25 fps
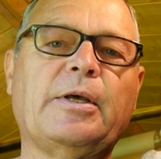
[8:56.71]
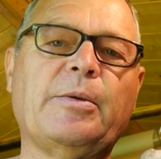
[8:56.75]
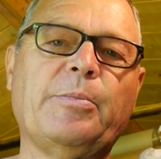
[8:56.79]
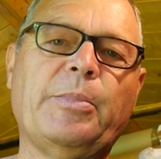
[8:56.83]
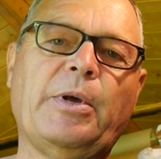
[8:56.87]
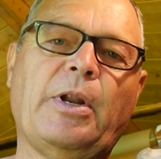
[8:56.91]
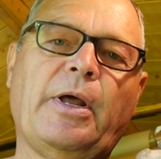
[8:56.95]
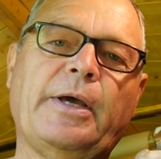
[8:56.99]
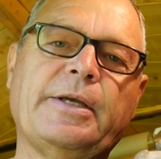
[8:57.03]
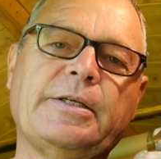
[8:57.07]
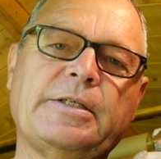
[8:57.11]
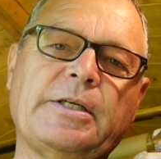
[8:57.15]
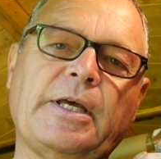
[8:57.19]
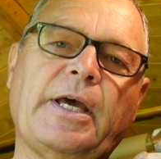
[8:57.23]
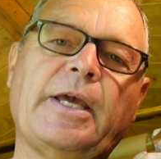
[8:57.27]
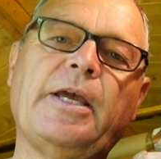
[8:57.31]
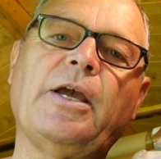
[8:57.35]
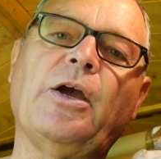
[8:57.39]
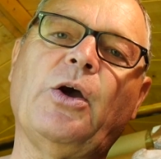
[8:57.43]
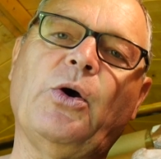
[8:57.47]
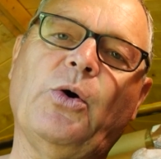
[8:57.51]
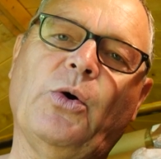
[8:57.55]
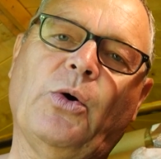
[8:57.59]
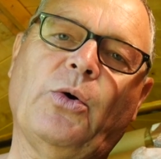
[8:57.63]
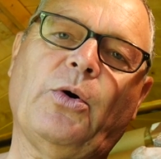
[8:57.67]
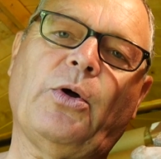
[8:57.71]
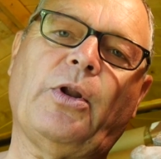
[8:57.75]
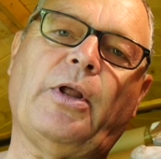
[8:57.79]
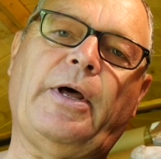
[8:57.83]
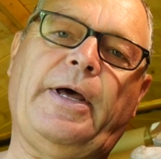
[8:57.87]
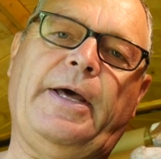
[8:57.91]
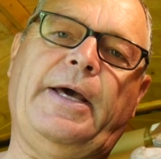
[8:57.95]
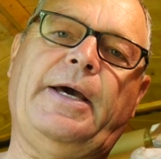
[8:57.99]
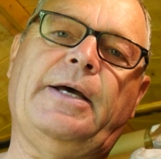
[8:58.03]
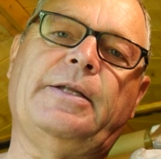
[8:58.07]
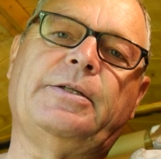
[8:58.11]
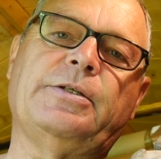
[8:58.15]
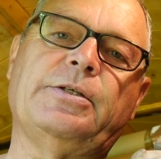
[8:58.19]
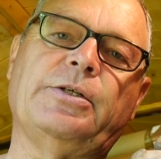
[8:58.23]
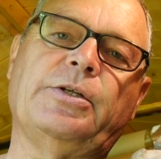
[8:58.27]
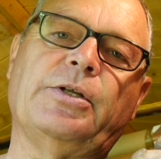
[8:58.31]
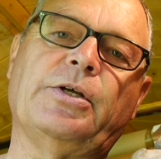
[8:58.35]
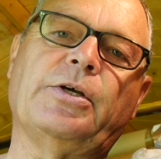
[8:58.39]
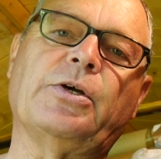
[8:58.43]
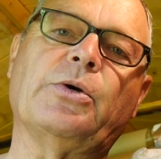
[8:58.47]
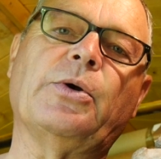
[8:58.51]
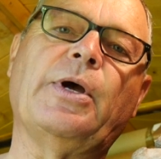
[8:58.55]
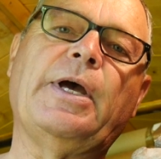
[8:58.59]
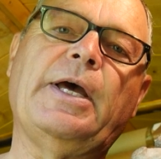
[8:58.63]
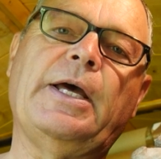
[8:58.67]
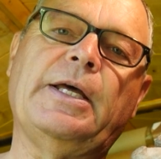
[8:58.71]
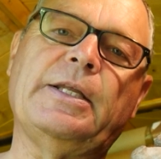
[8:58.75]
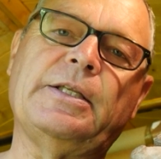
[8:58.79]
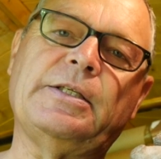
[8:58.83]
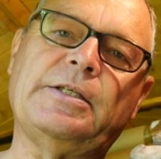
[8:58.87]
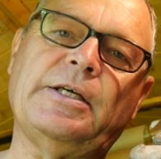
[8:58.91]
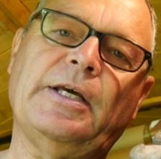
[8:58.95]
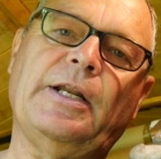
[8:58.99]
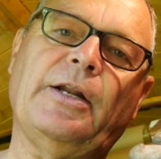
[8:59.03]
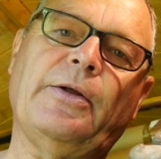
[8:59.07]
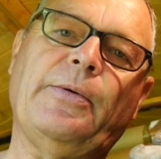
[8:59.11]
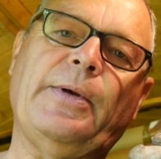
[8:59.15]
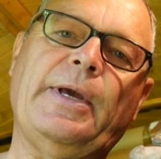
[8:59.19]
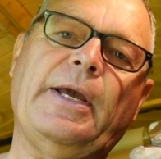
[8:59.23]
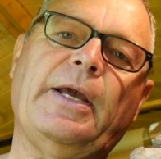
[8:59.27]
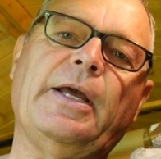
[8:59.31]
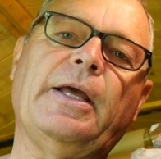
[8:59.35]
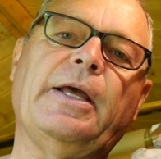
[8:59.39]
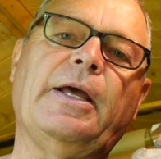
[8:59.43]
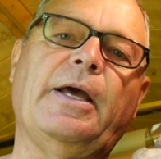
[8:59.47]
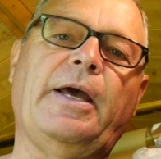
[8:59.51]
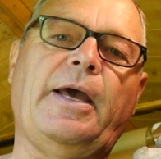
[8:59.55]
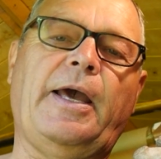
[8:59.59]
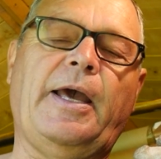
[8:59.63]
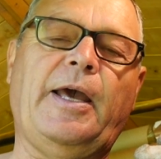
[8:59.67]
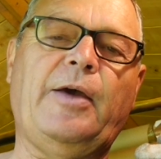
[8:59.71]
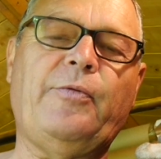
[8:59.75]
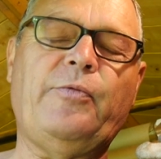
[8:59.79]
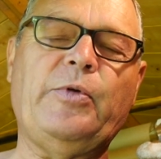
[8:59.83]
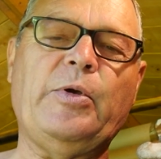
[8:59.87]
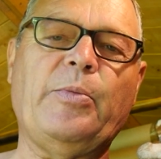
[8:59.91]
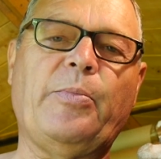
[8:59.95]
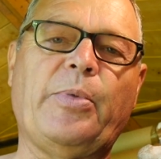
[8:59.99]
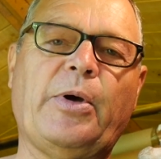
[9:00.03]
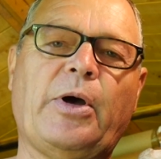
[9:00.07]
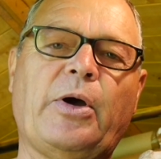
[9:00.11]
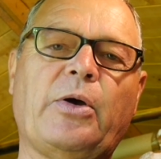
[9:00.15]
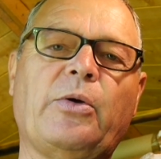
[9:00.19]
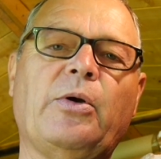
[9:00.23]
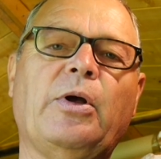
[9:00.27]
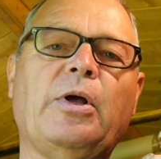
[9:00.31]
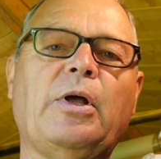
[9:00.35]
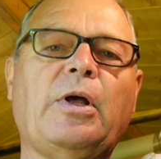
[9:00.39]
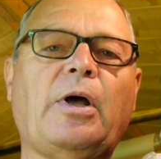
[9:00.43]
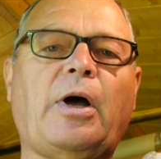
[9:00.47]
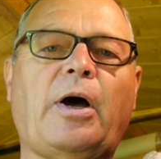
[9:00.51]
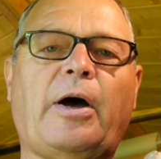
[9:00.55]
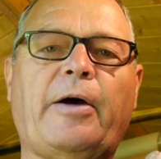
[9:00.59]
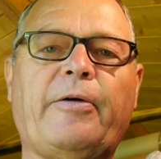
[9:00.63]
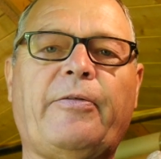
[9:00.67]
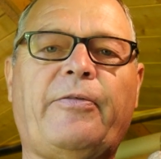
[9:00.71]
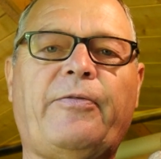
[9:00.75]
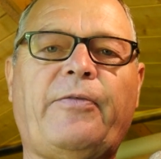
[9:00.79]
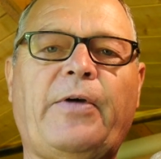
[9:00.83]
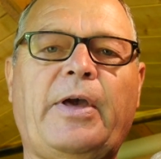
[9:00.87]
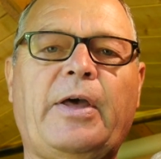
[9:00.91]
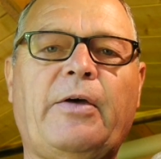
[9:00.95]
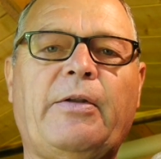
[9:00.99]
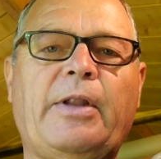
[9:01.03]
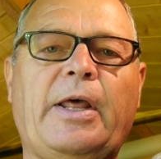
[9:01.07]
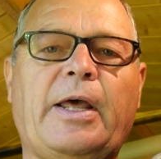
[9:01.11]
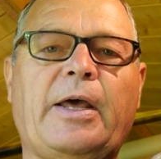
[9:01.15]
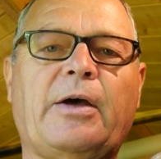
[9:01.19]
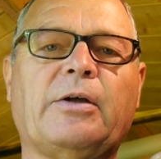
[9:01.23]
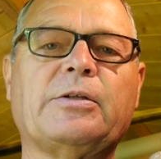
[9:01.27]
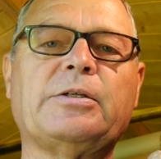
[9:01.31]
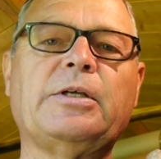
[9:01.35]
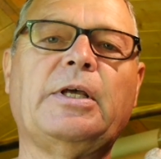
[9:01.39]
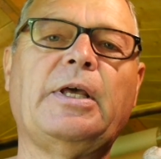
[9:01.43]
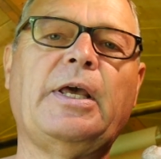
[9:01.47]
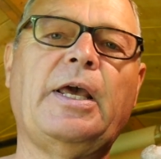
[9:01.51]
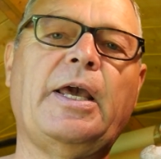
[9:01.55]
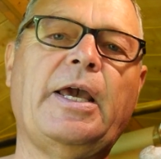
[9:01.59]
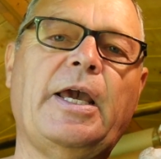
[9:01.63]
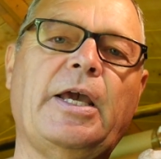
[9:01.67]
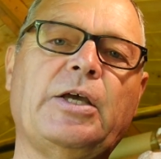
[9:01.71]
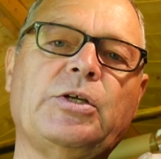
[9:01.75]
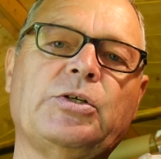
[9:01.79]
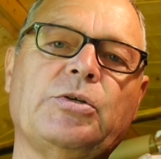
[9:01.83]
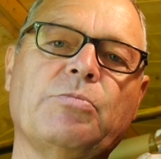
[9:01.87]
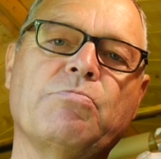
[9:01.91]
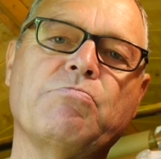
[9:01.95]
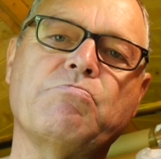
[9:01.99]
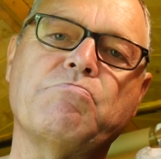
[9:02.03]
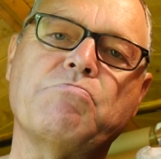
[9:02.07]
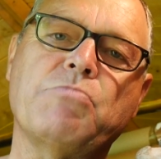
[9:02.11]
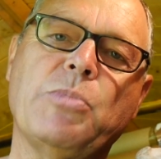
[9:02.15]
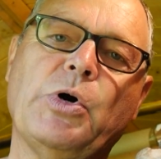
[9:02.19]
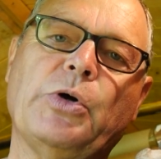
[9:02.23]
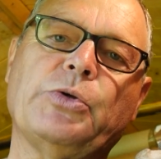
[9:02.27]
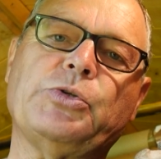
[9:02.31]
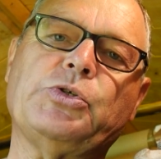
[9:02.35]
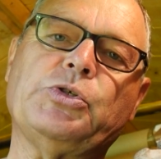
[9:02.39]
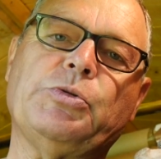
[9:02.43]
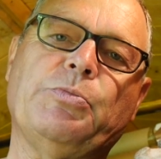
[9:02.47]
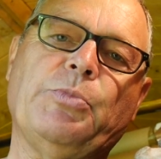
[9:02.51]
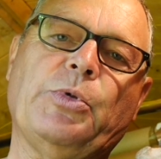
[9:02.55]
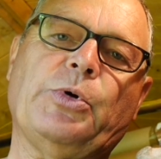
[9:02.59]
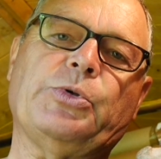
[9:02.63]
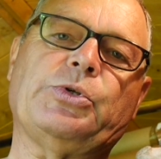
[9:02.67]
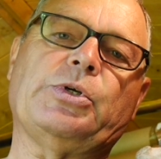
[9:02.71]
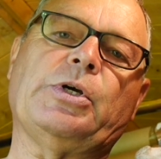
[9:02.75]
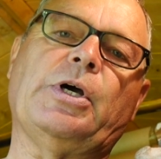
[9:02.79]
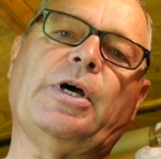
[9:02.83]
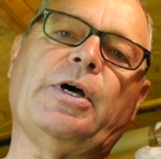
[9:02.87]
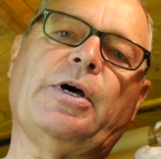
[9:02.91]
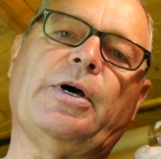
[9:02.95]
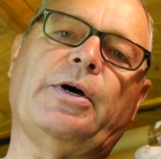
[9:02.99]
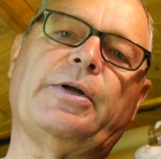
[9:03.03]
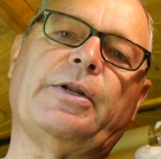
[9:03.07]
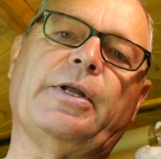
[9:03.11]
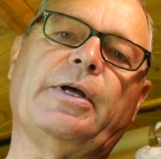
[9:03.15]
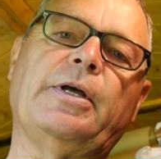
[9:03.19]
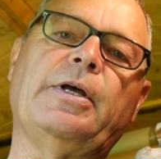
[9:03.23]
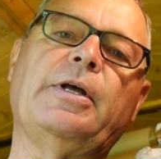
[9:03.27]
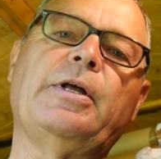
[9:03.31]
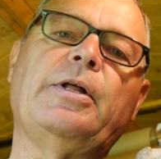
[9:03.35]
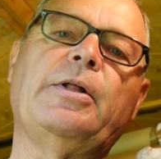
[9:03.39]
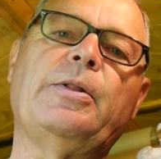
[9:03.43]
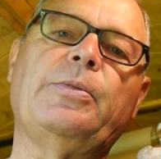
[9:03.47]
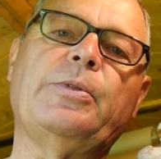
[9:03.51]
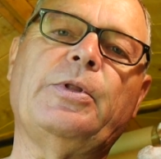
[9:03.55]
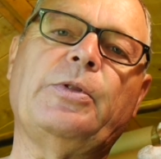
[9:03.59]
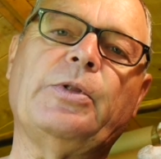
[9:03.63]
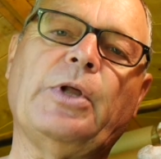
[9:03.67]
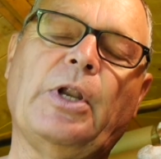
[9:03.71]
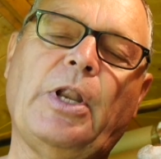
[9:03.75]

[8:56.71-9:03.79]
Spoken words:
When I say all I had to do, tillering a heavy bow I found out is much harder than the